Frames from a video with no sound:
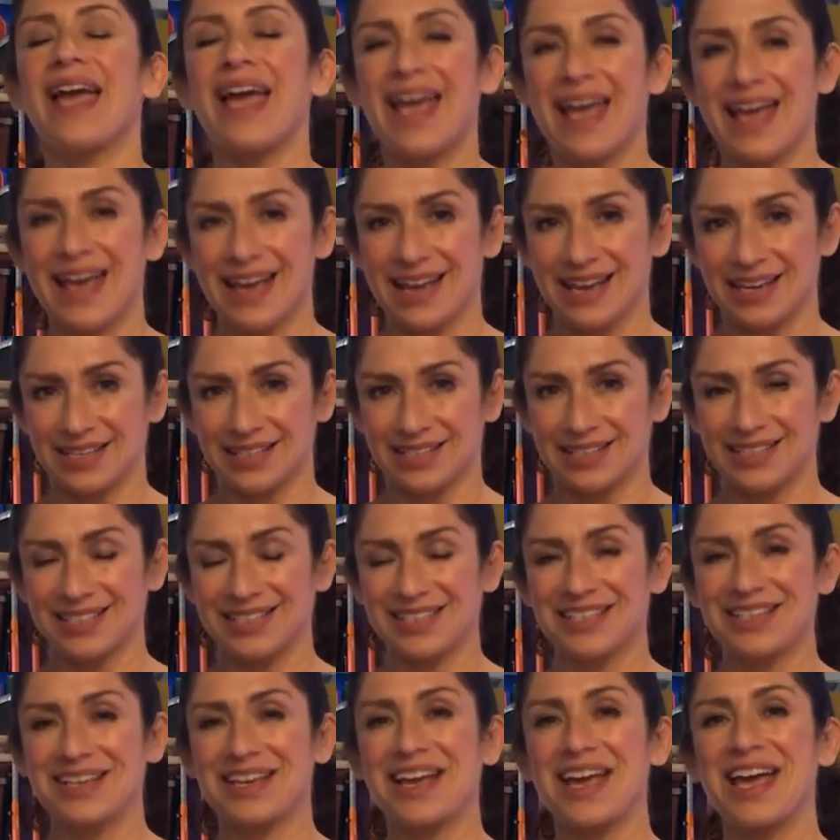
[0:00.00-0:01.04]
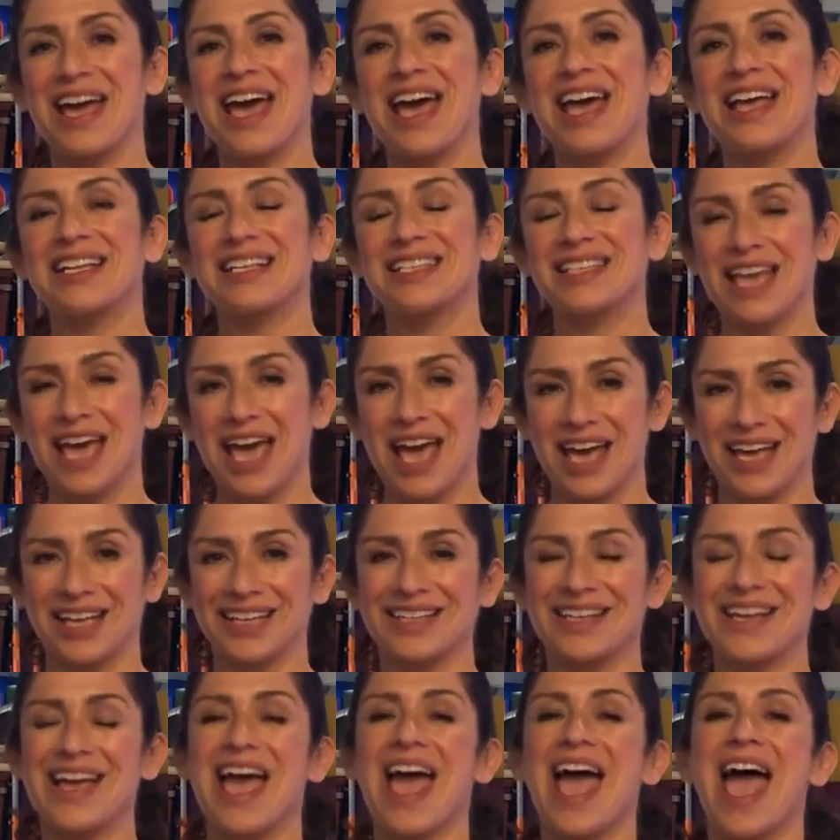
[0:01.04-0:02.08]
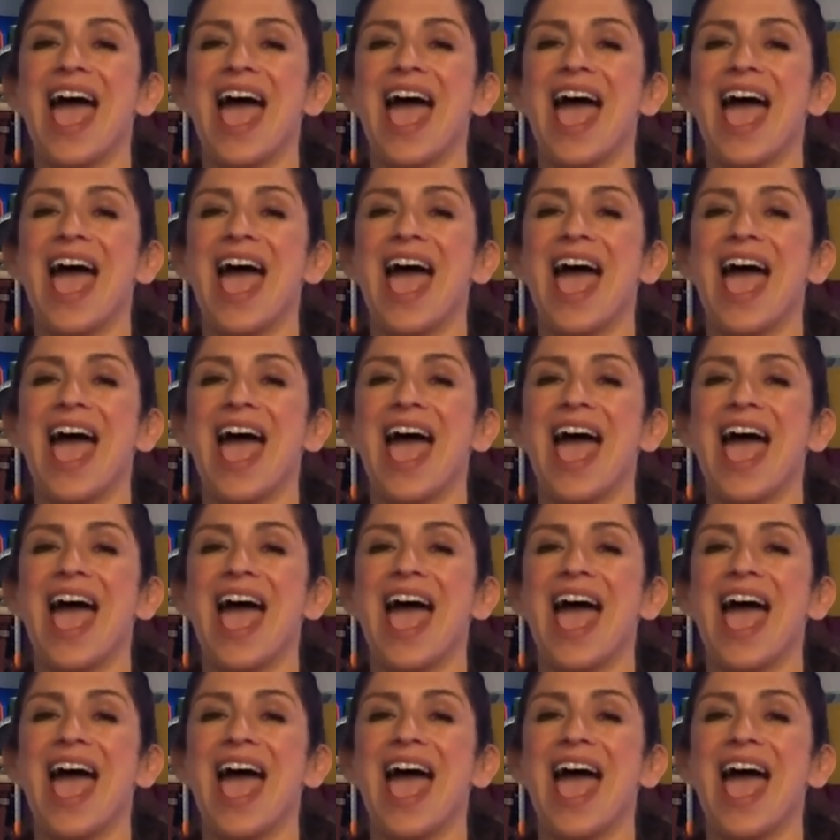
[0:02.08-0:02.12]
8, 10.